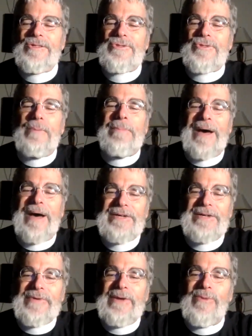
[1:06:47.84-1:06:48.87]
So
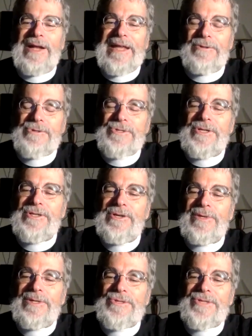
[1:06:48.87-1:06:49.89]
pondering what else to do
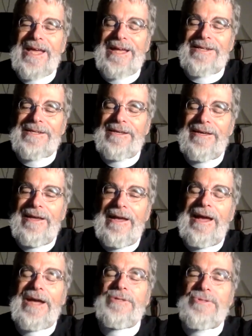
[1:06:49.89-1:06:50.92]
instead,
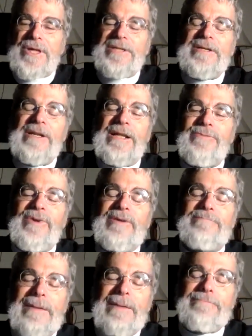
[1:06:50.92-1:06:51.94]
I suddenly
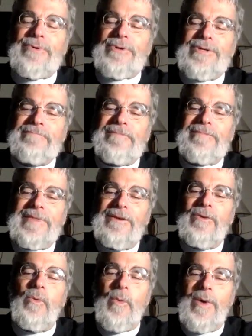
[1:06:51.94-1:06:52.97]
remembered
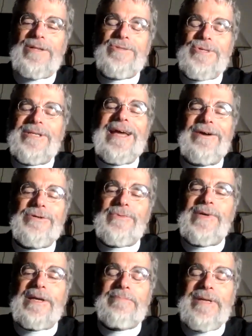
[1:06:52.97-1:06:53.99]
once
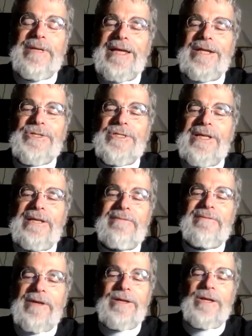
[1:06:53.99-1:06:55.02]
encountering a PhD
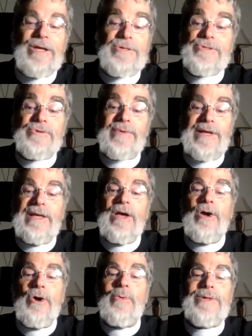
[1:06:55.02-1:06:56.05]
in history
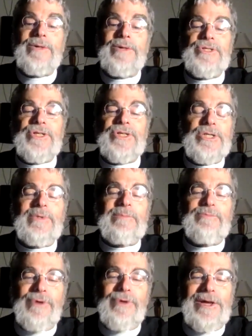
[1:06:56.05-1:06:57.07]
who was a Jesuit
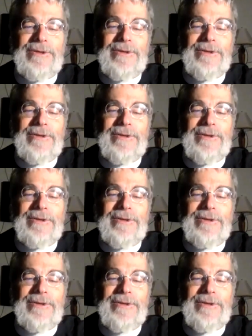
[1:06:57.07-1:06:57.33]
brother.